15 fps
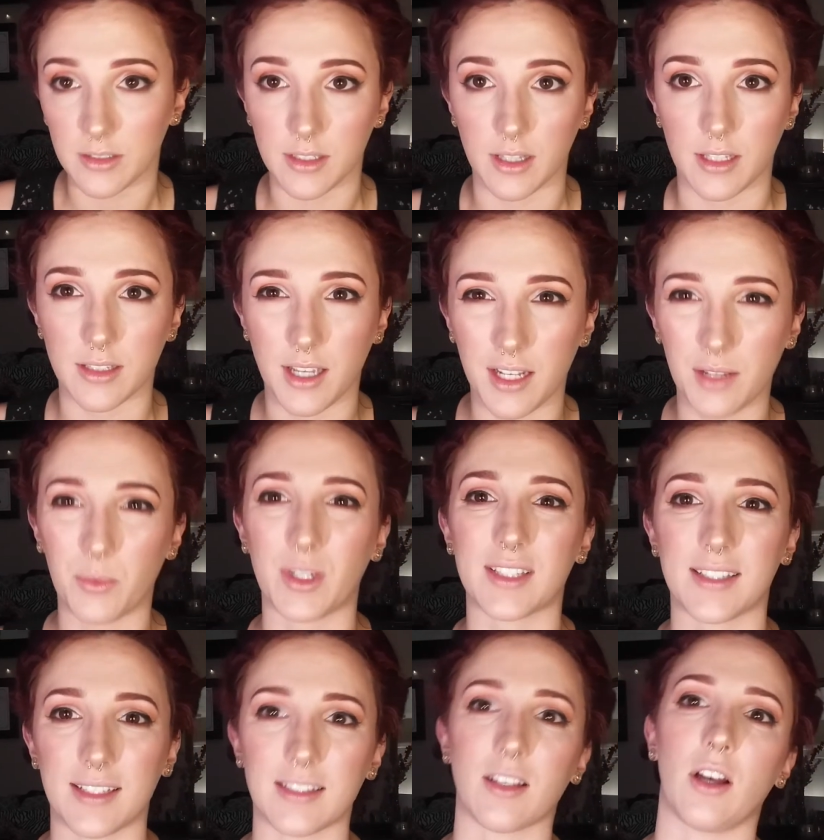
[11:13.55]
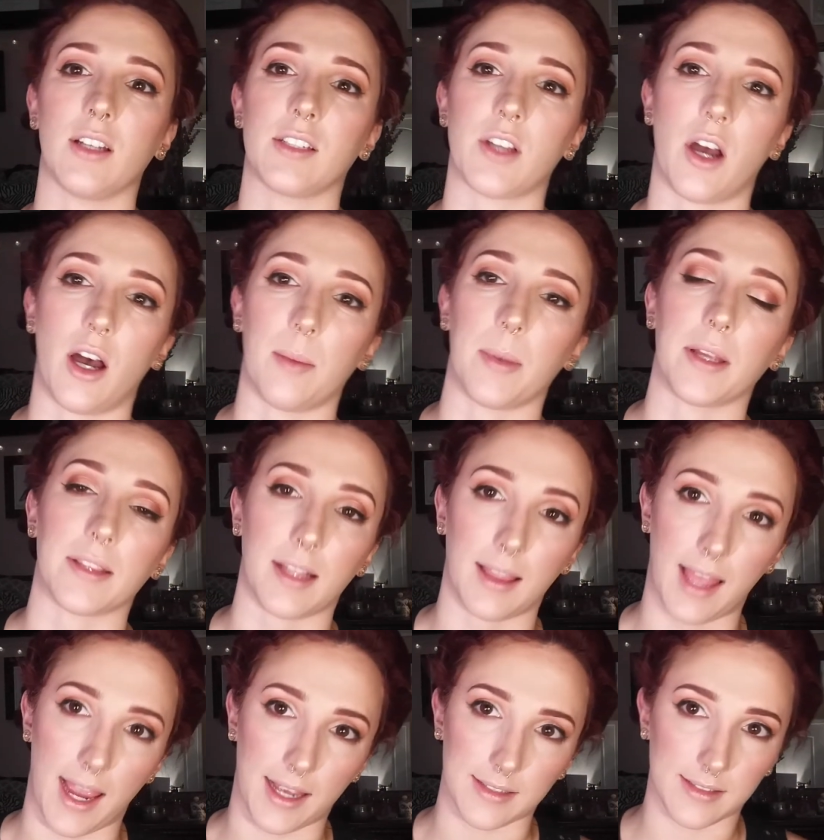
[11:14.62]
and that's kind of what sits on top at the
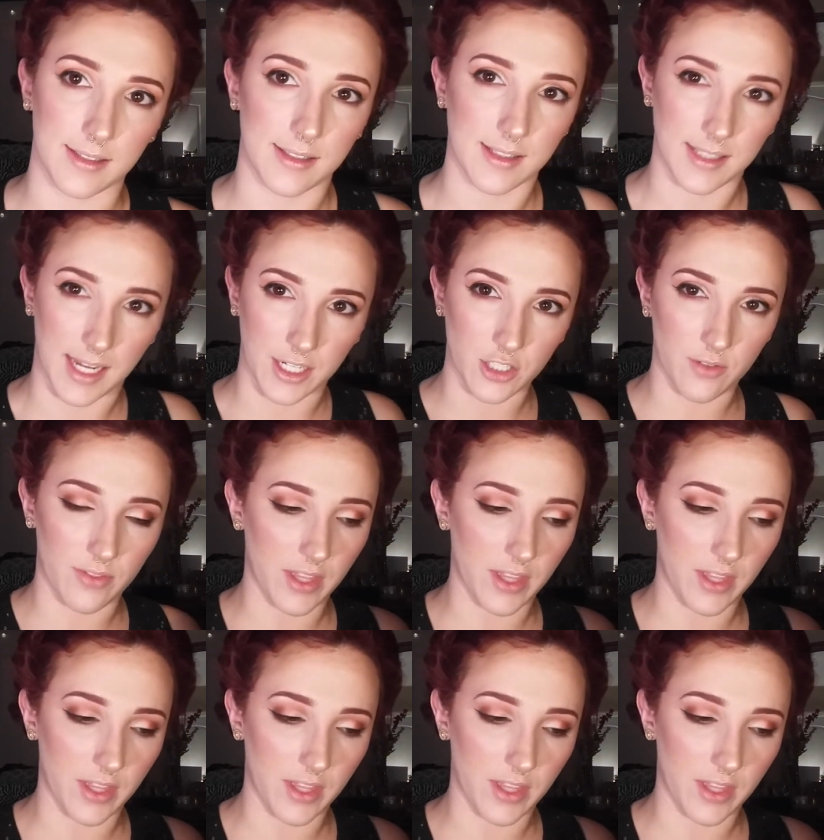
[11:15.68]
last stage of